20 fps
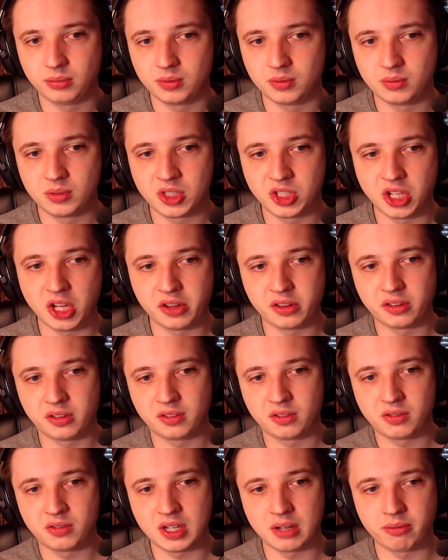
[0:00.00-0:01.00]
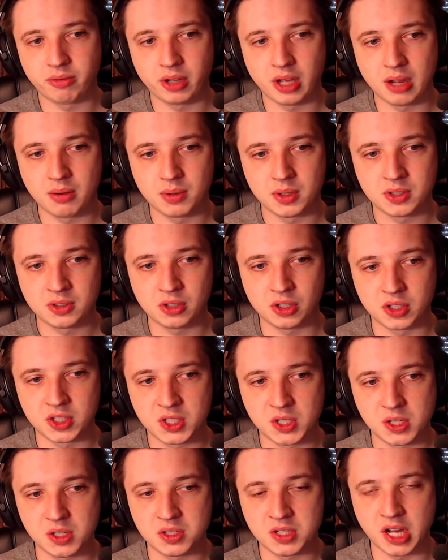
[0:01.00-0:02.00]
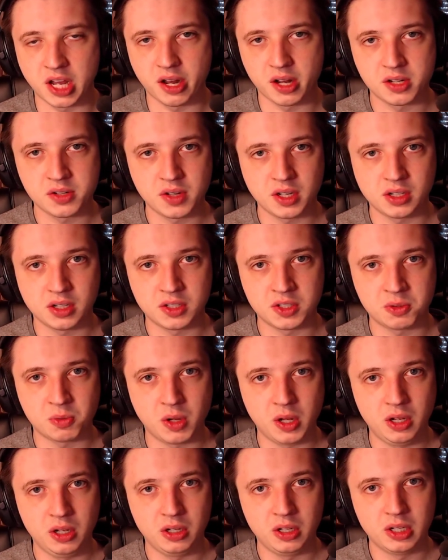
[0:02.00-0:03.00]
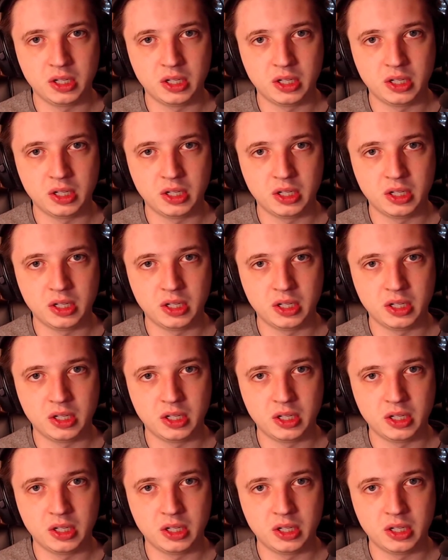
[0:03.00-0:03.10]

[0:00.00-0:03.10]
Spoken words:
It's not something I would consider a title track as well.